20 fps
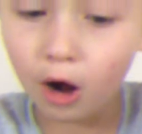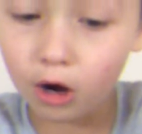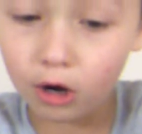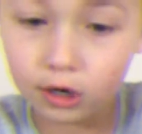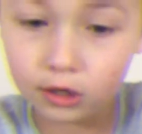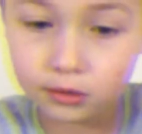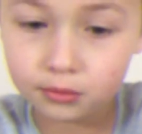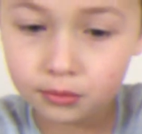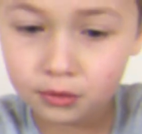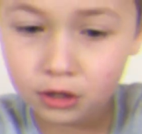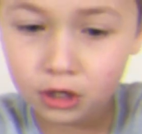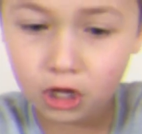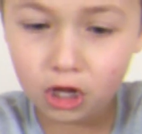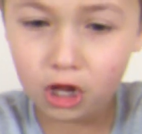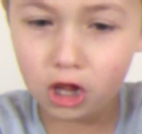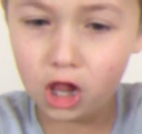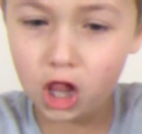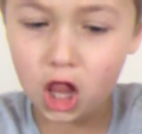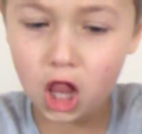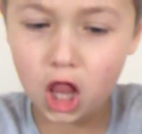hard.
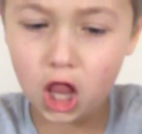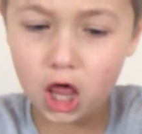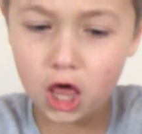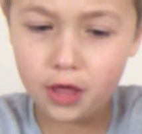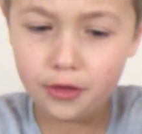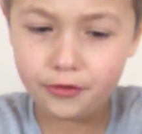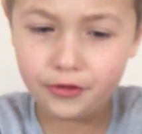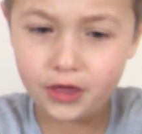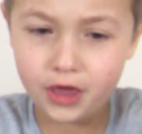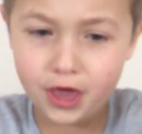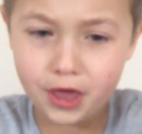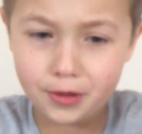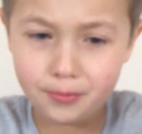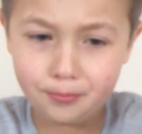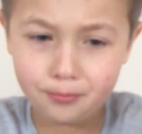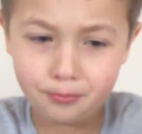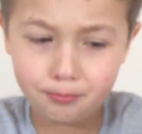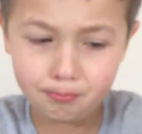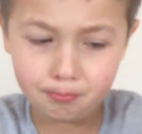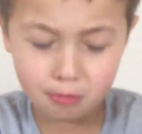Oh,
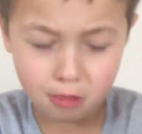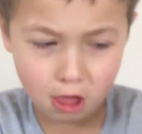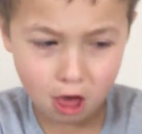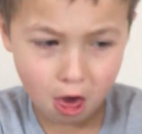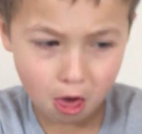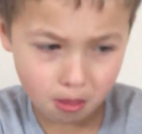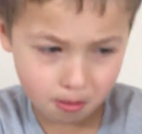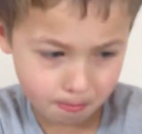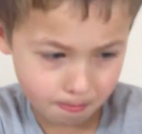I'm dead.